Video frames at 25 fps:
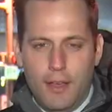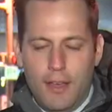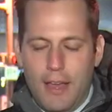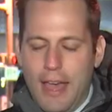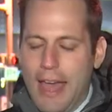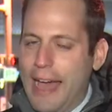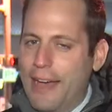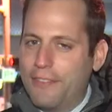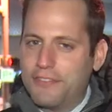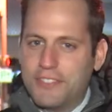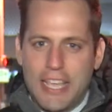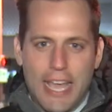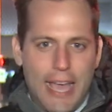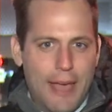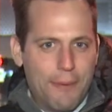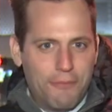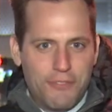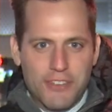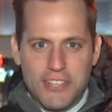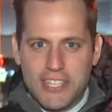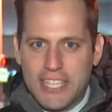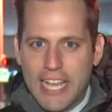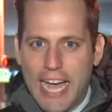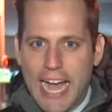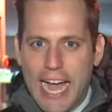Have to
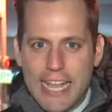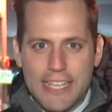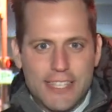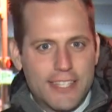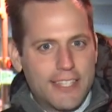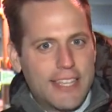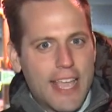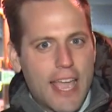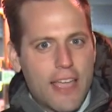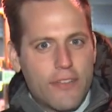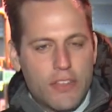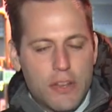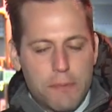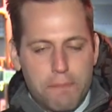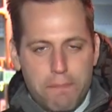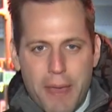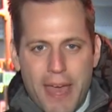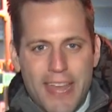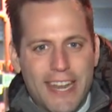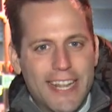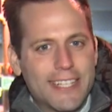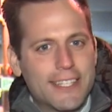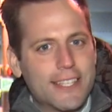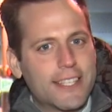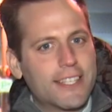emphasize David
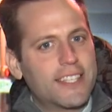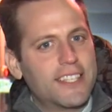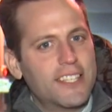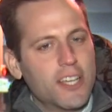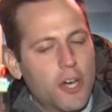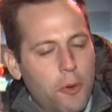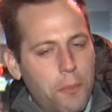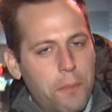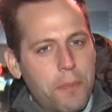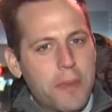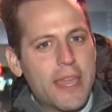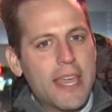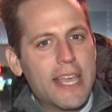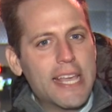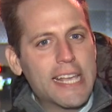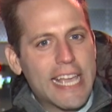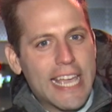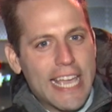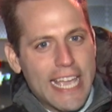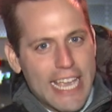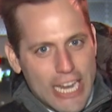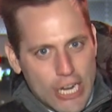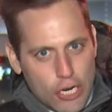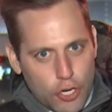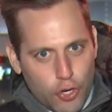Bennett still being
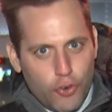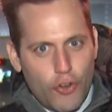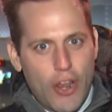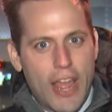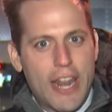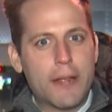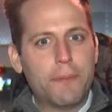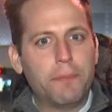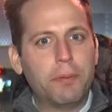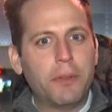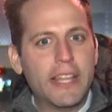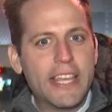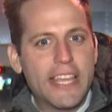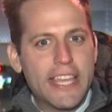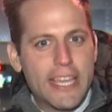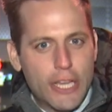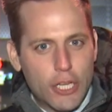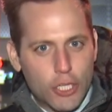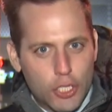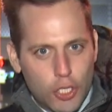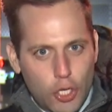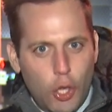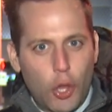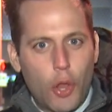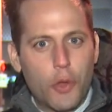incredibly
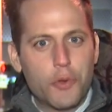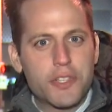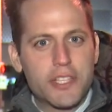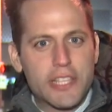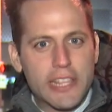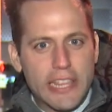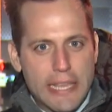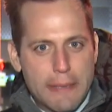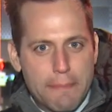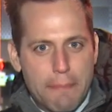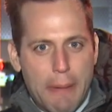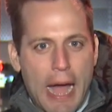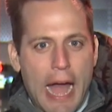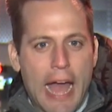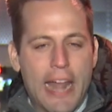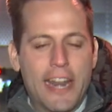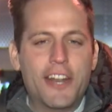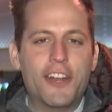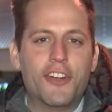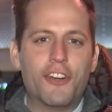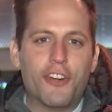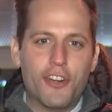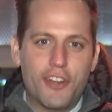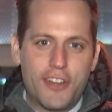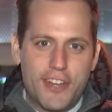closely
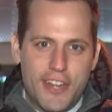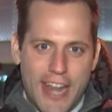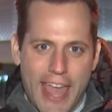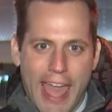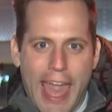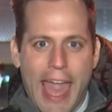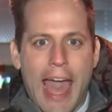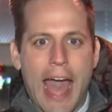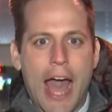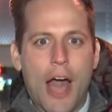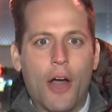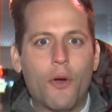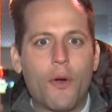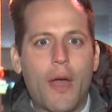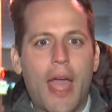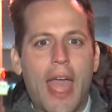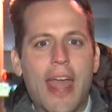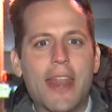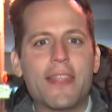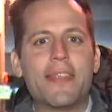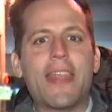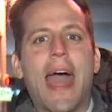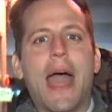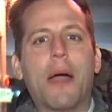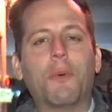monitored now,
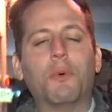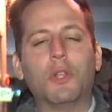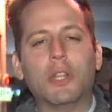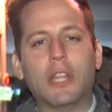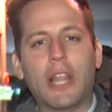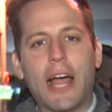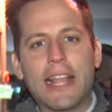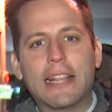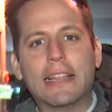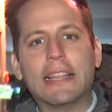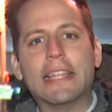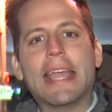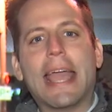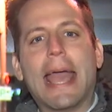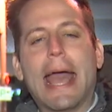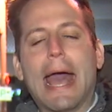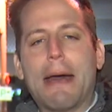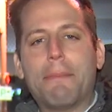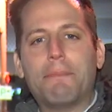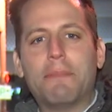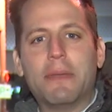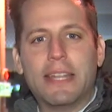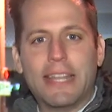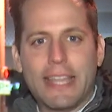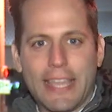and that will likely
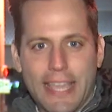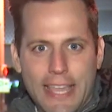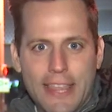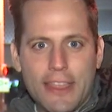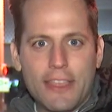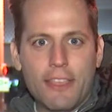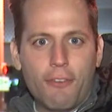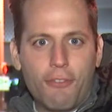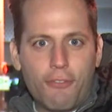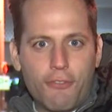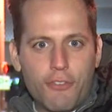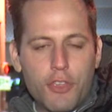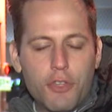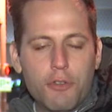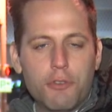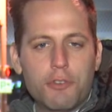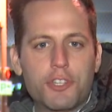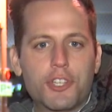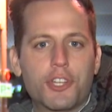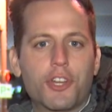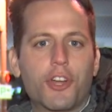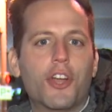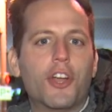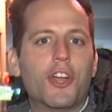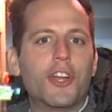happen in the
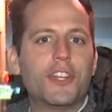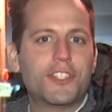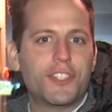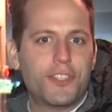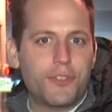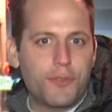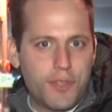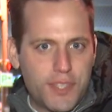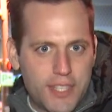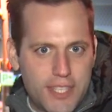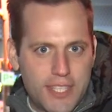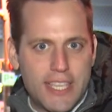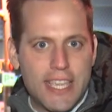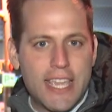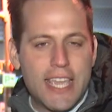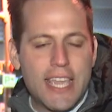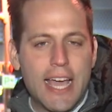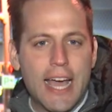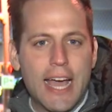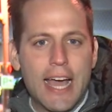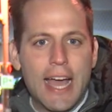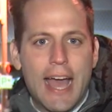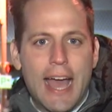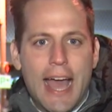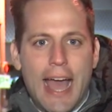future to see
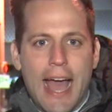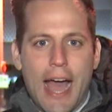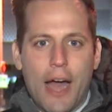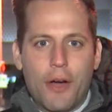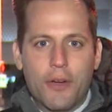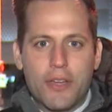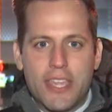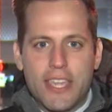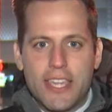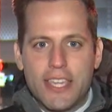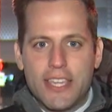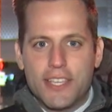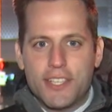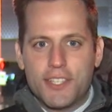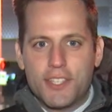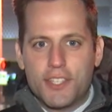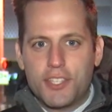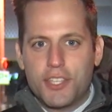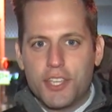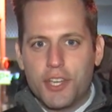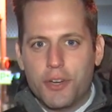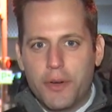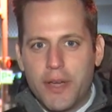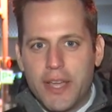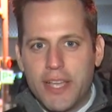how he is
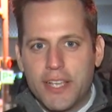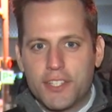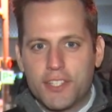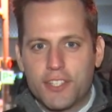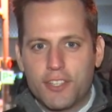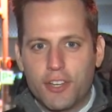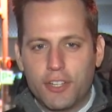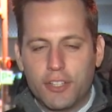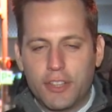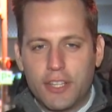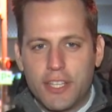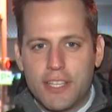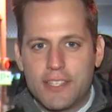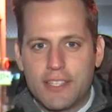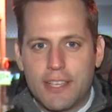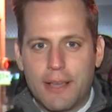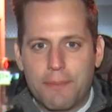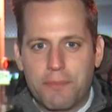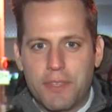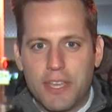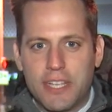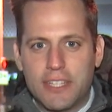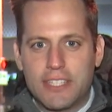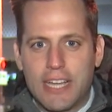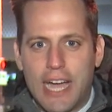doing. Certainly,
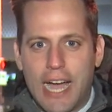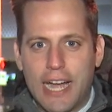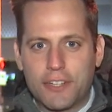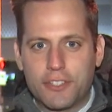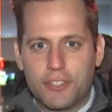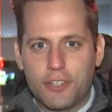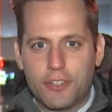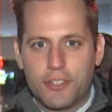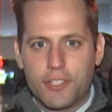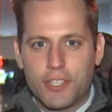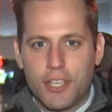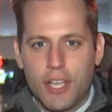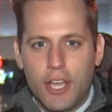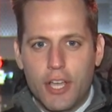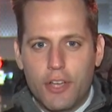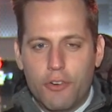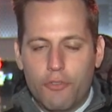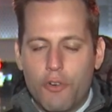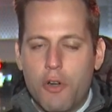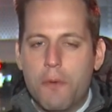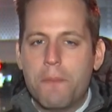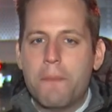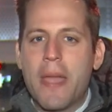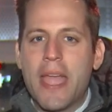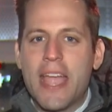something doctors
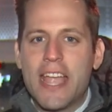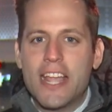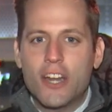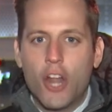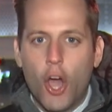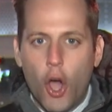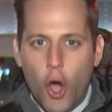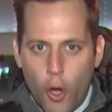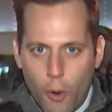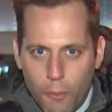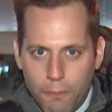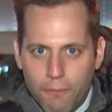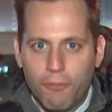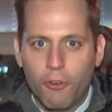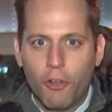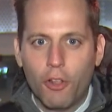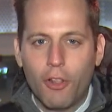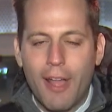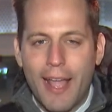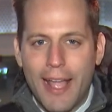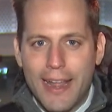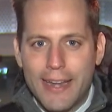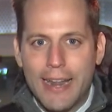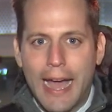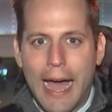remain hopeful
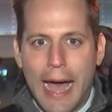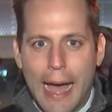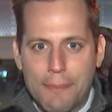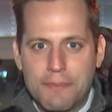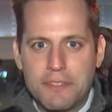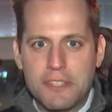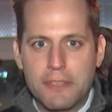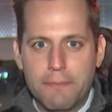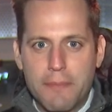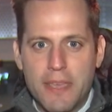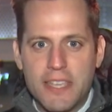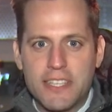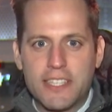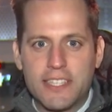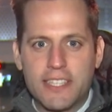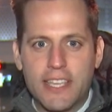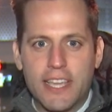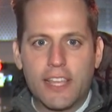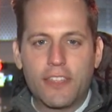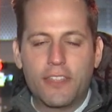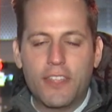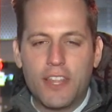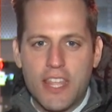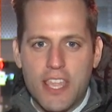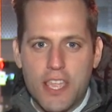and
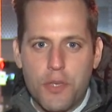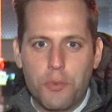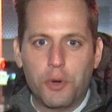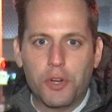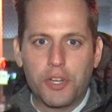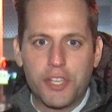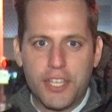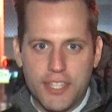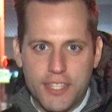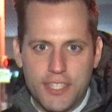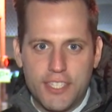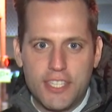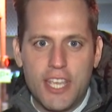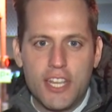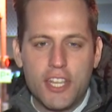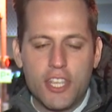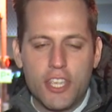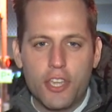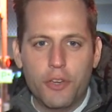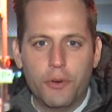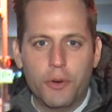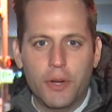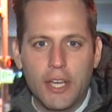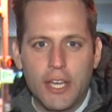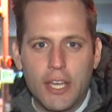optimistic that he will
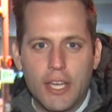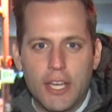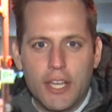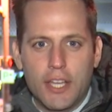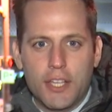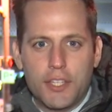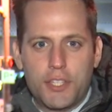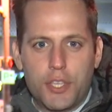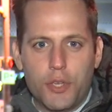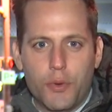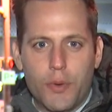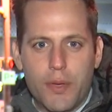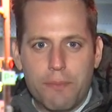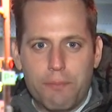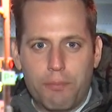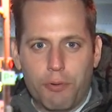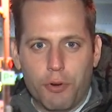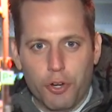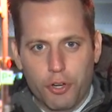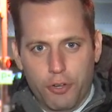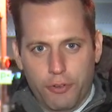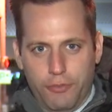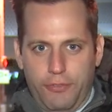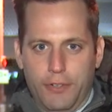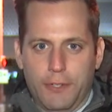continue to
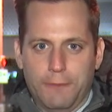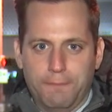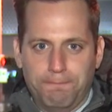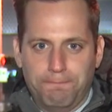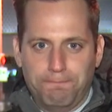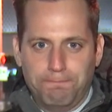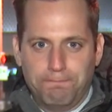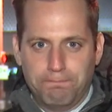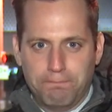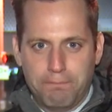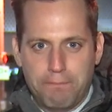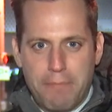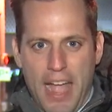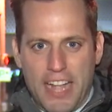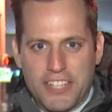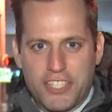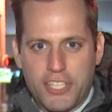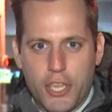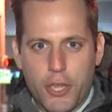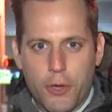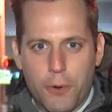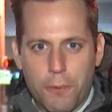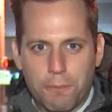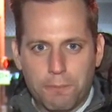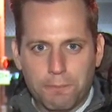improve. Back
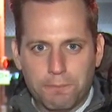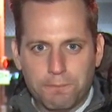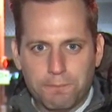to you.